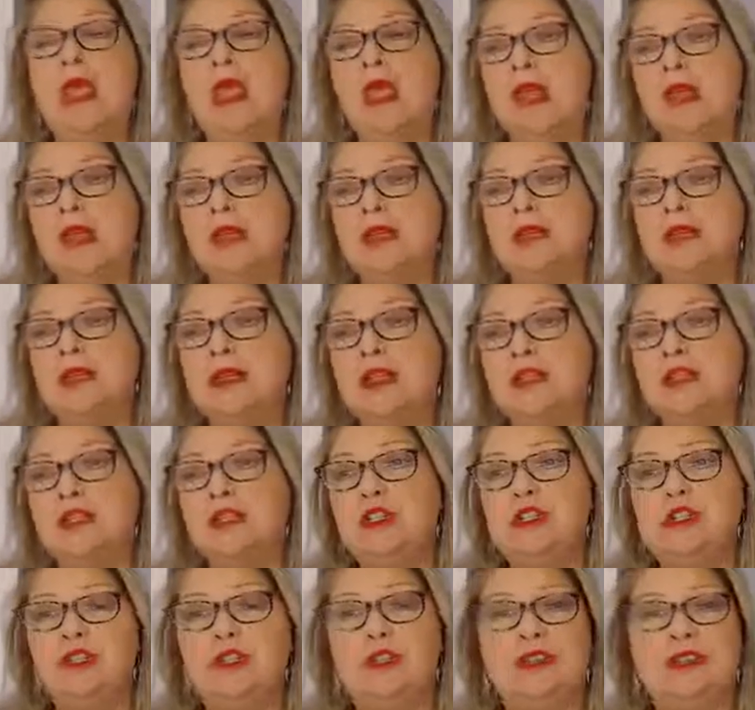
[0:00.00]
and the
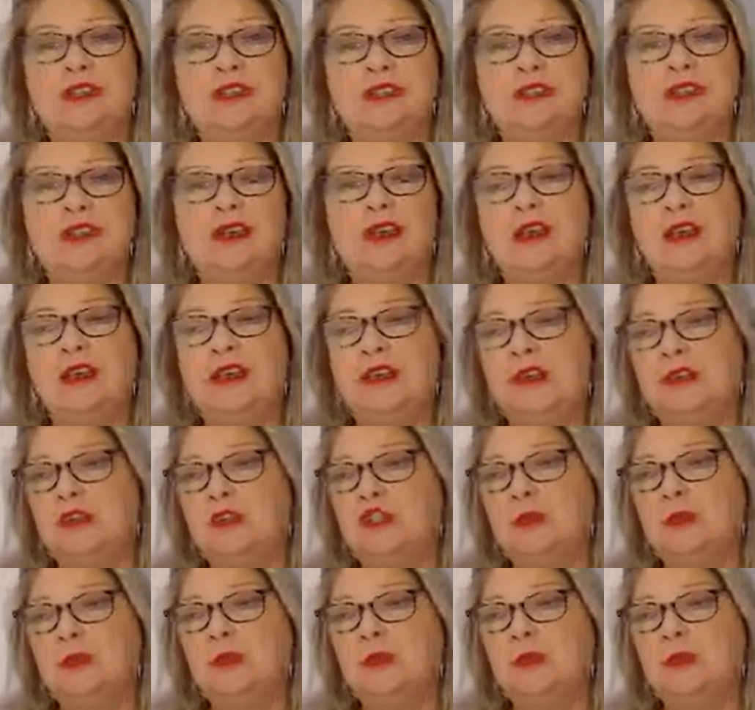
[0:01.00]
TENS unit actually